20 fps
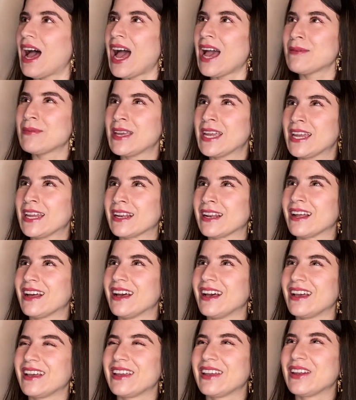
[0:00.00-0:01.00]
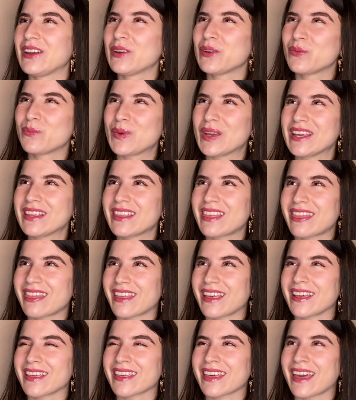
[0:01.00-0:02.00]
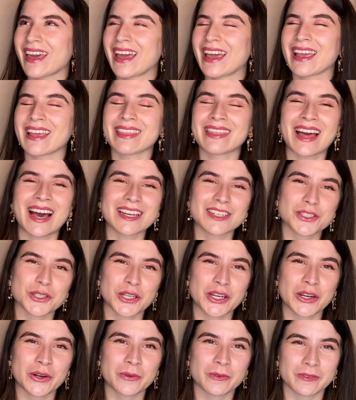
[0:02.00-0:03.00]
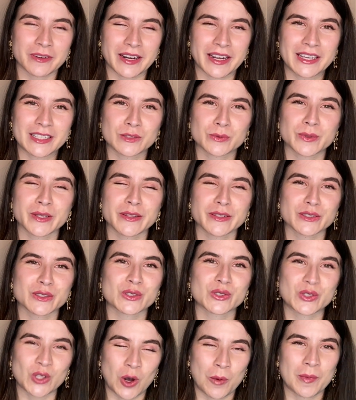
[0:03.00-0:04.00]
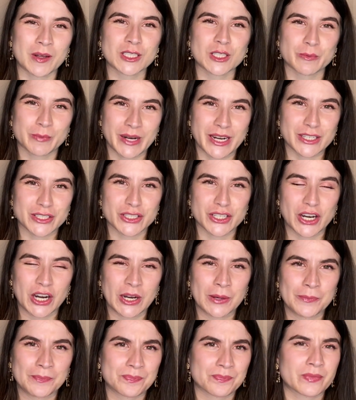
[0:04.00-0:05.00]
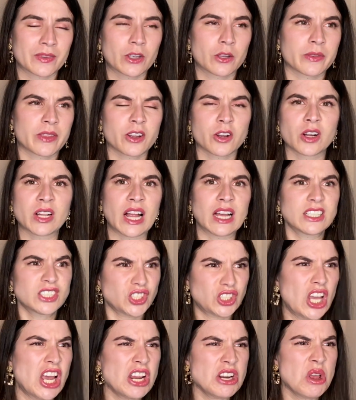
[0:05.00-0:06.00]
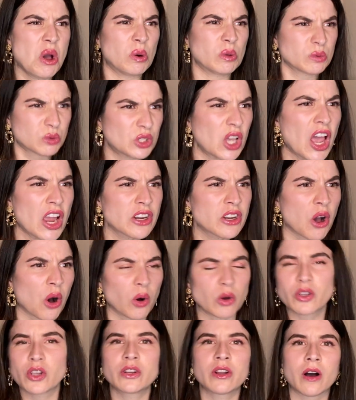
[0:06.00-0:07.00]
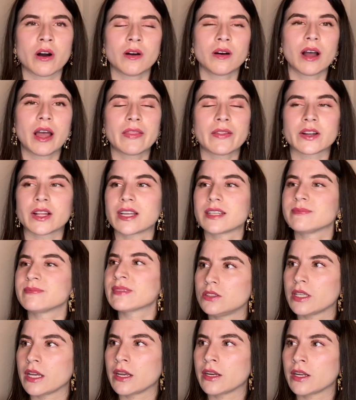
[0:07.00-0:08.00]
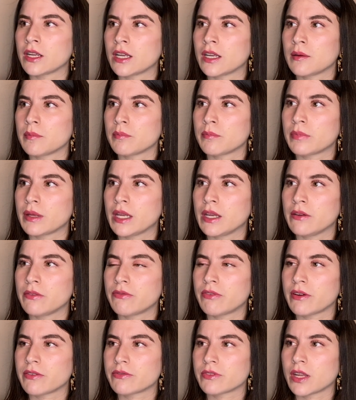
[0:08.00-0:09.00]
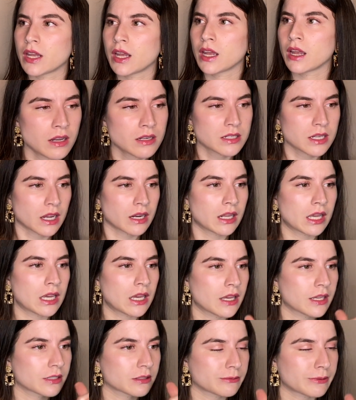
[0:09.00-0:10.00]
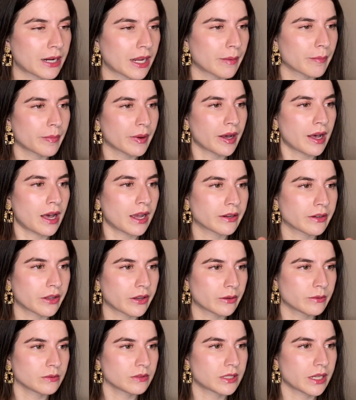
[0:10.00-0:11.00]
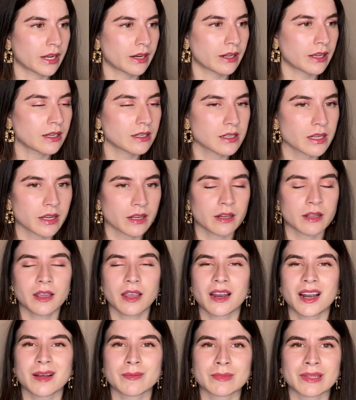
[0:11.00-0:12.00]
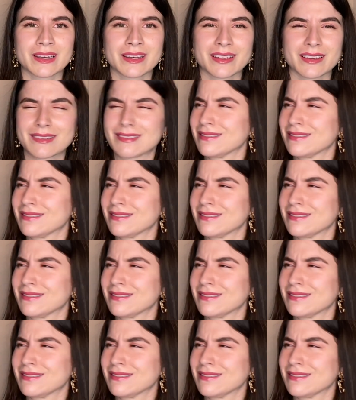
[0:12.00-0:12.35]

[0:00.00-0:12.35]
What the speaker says: I mean, you'd be thinking that during a race where there's so much pressure, they go like, Daniel, you know, and they're like, Danny, P50, Danny is right behind you, Danny, and I'm like,